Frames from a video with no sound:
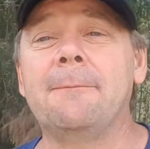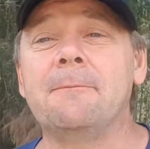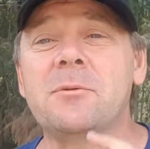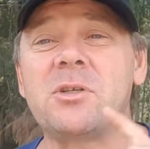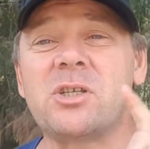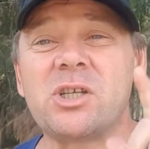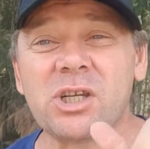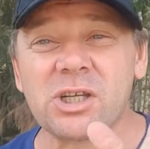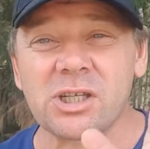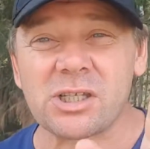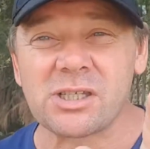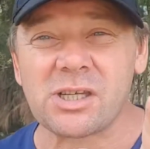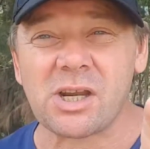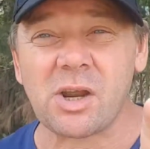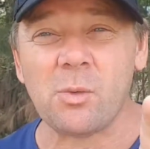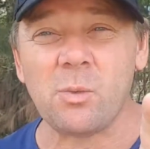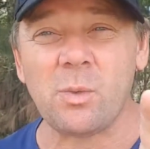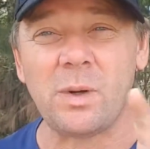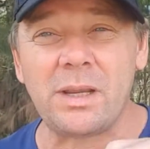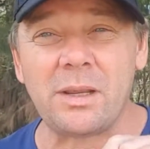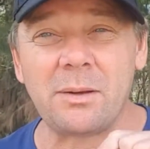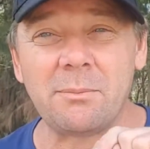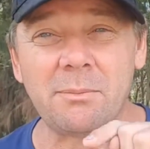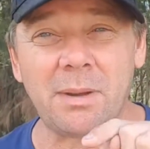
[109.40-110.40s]
just so
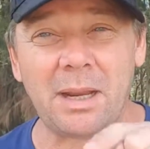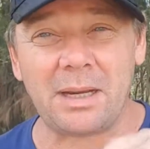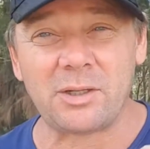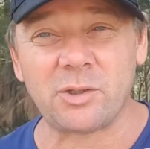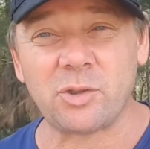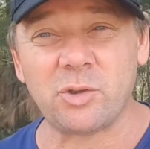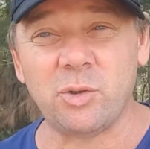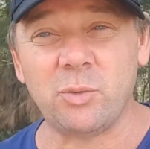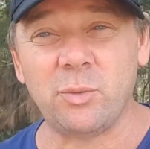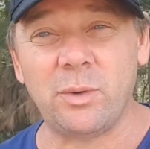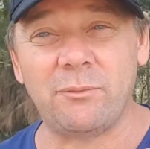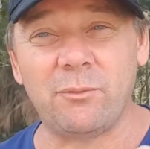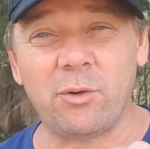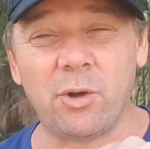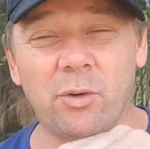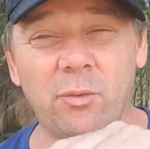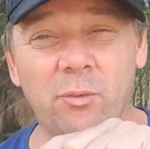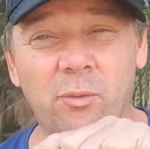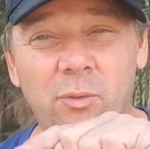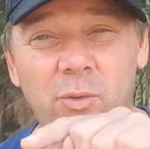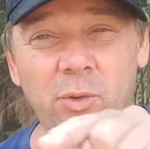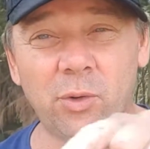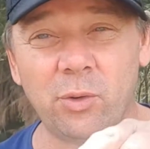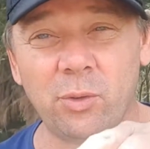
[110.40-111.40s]
we can make sure we've got
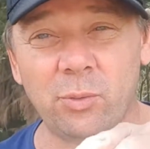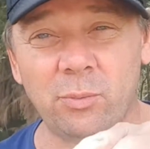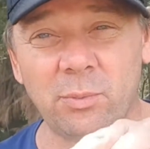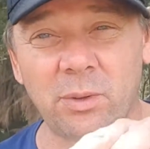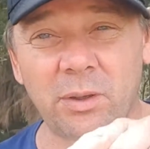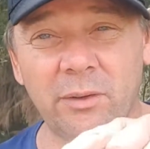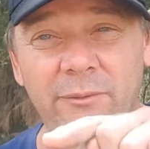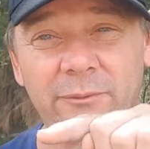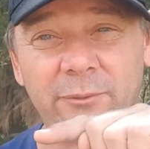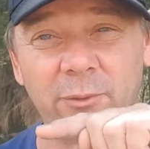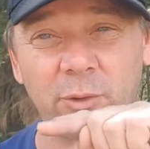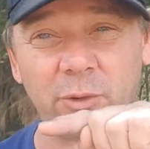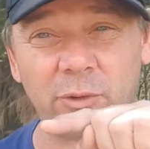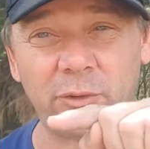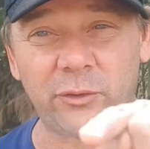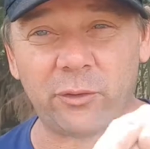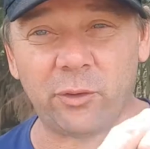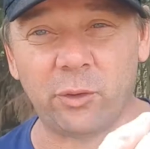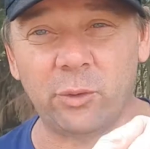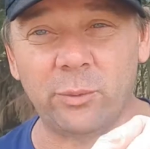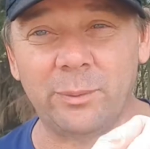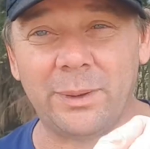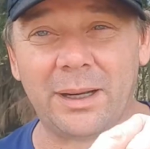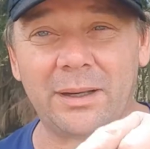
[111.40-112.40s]
room for a
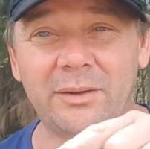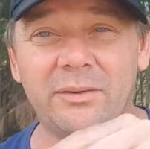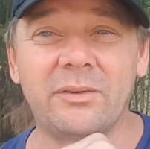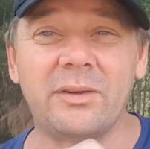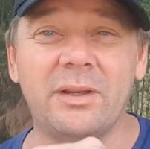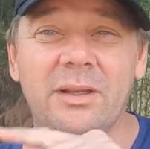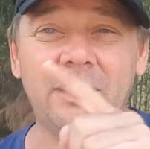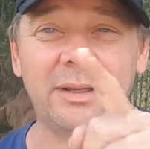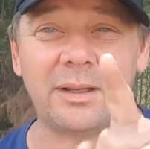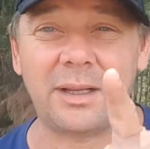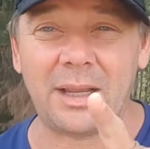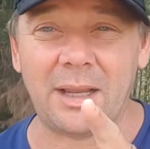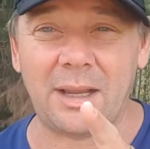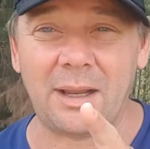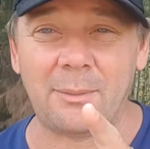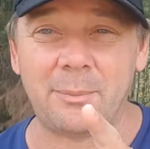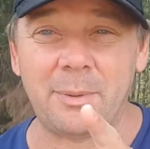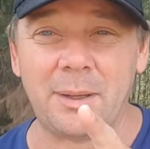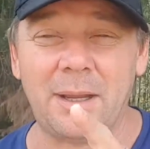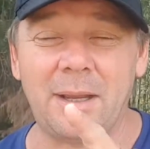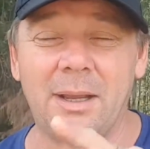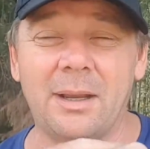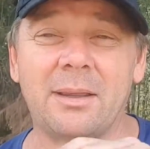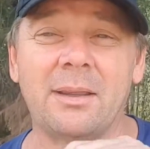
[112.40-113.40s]
school bus in the car
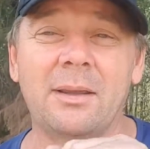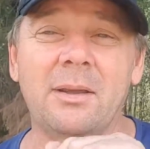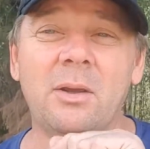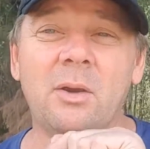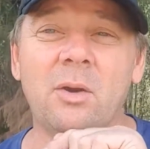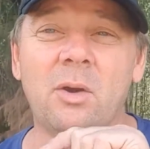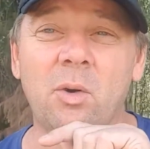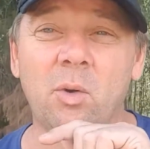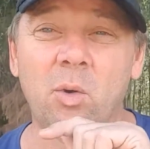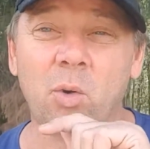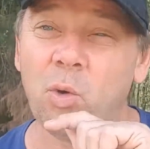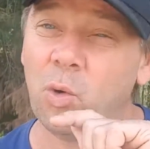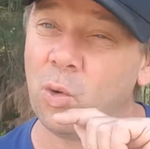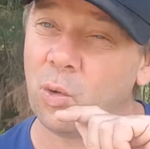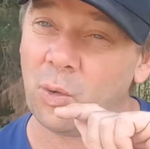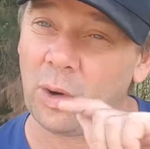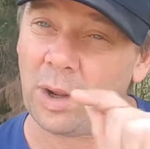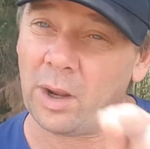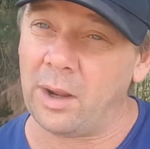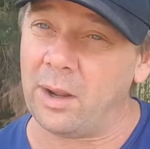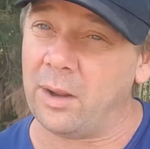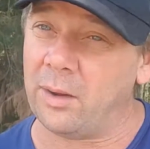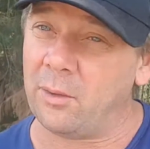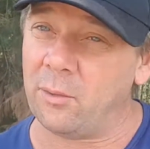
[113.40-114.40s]
park, or
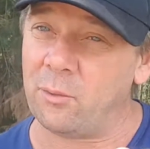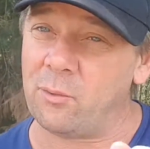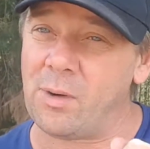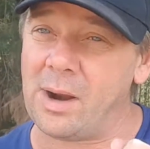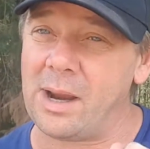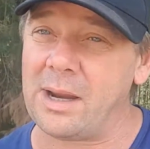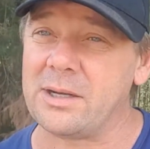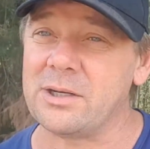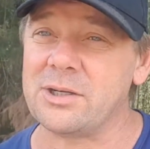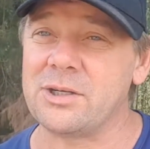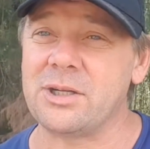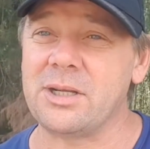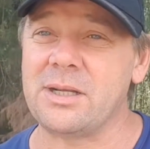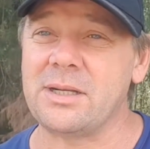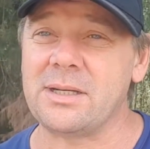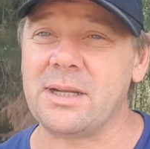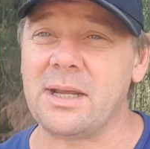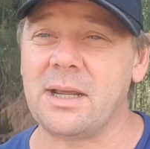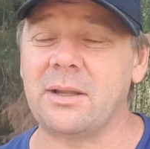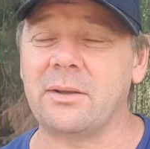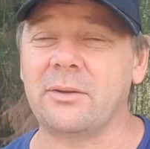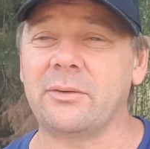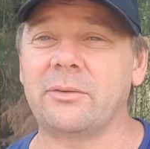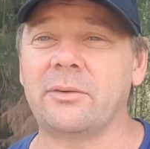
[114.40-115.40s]
arrange
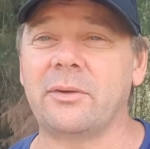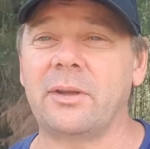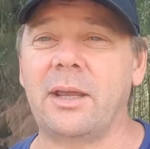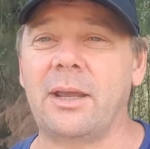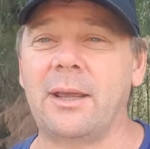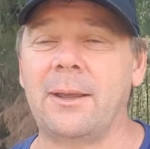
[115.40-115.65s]
details.